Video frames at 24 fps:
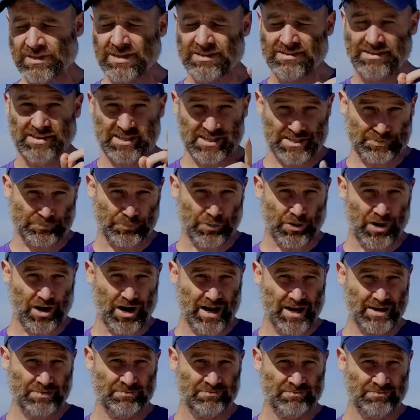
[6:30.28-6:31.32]
This
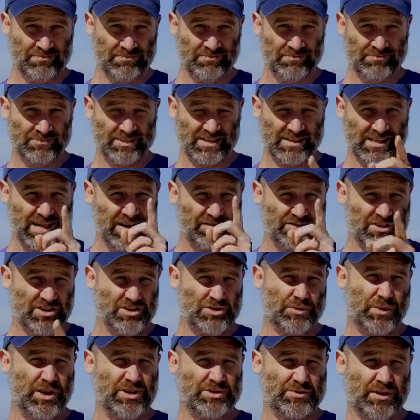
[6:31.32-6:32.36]
prime, discovered in
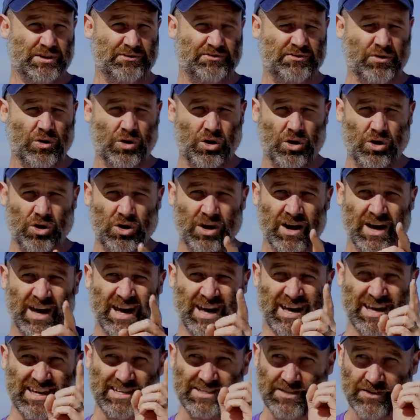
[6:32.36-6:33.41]
2024,
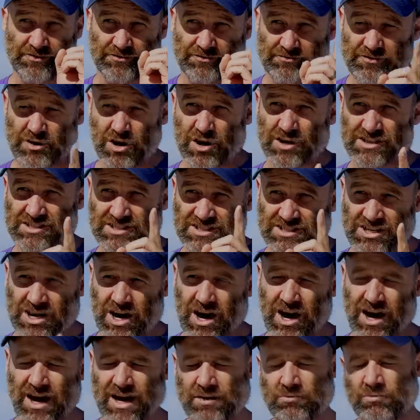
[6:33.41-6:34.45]
is the first
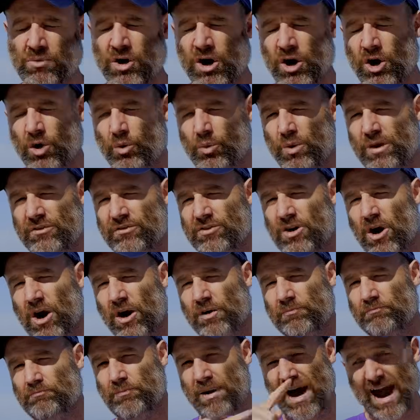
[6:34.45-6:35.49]
time we've gone
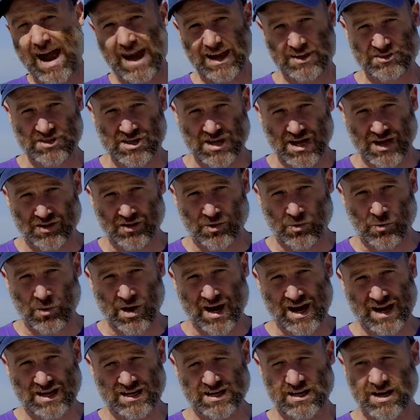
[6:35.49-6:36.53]
back the other
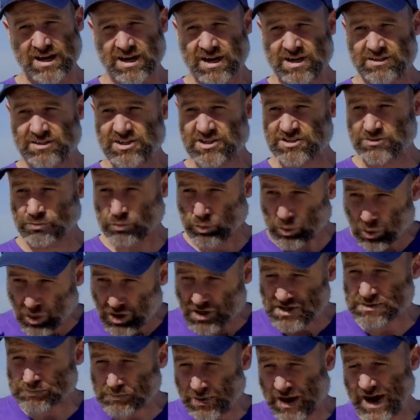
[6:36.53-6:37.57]
way. This
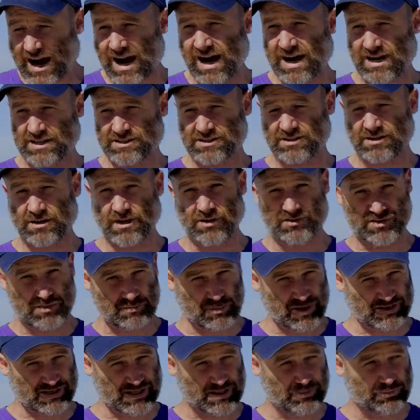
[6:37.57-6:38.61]
was part of the
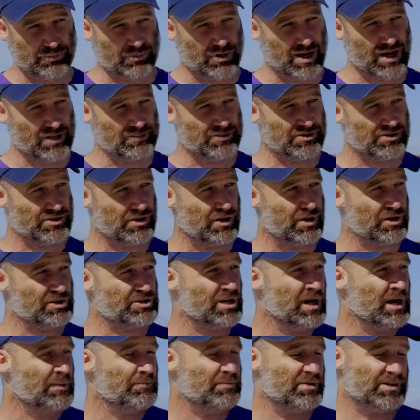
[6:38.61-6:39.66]
Mersenne prime search,
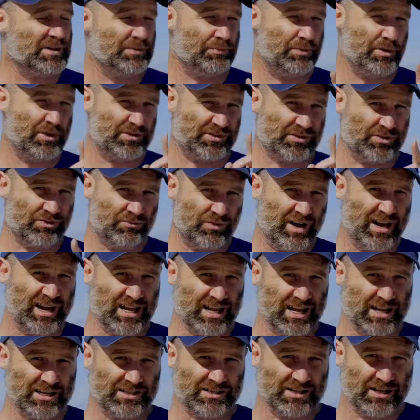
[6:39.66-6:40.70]
but the person running
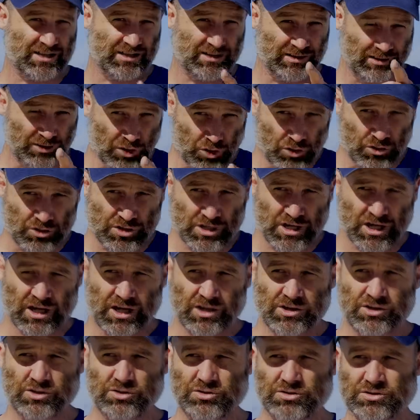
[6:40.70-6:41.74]
it, Luke,
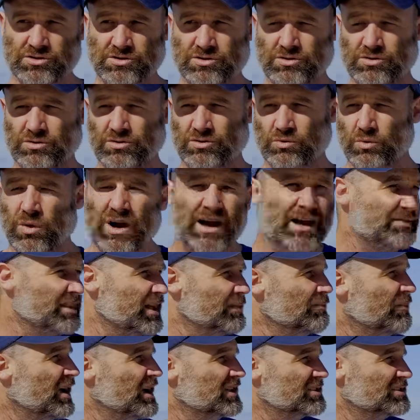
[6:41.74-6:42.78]
used to, well, they
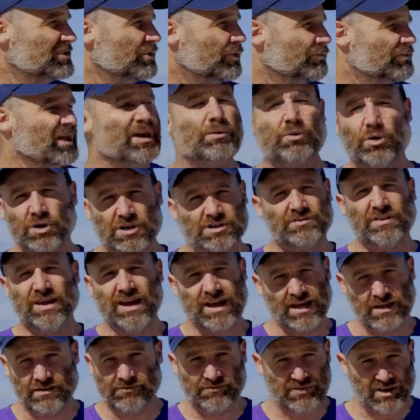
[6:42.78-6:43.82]
might still, they worked for
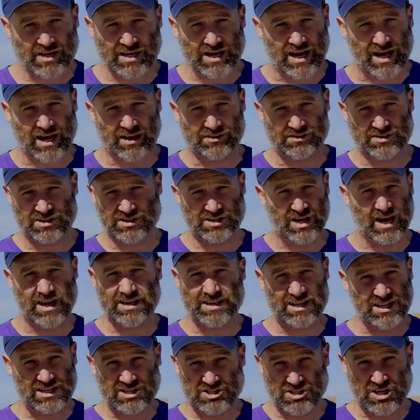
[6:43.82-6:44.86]
NVIDIA
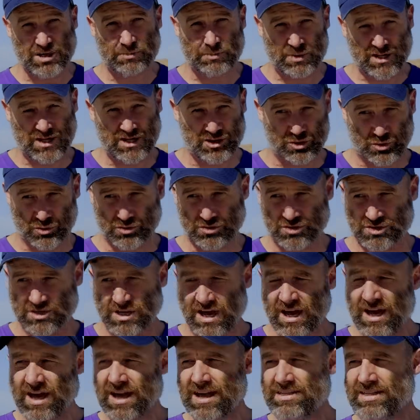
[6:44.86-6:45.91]
designing GPUs,
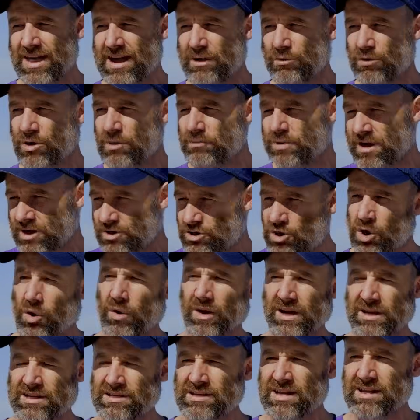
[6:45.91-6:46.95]
and they were a bit
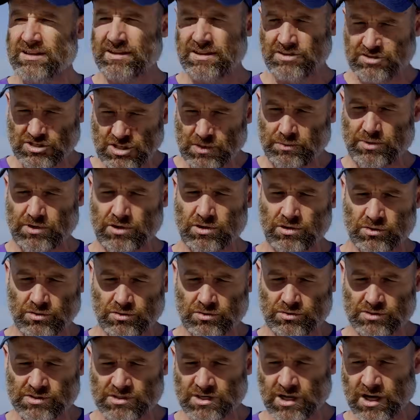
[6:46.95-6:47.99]
annoyed that
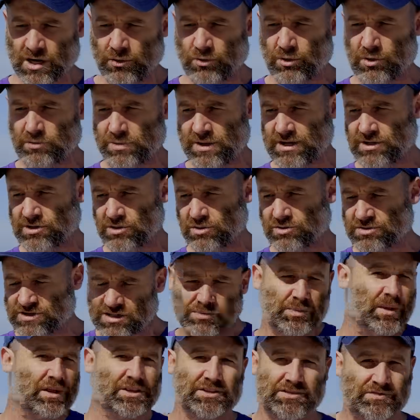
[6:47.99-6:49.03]
GPUs were being used as
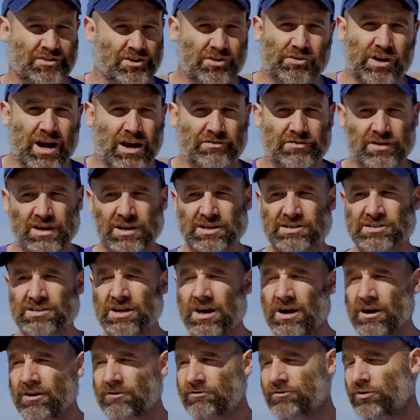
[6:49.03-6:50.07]
well as for graphics
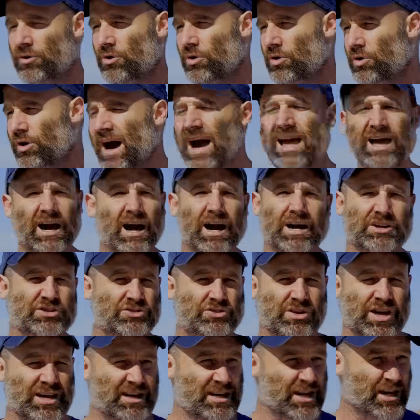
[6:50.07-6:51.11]
for AI
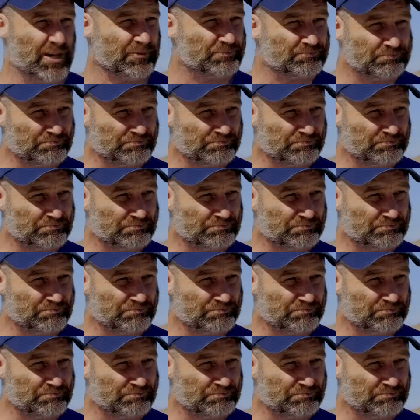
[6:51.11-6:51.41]
training.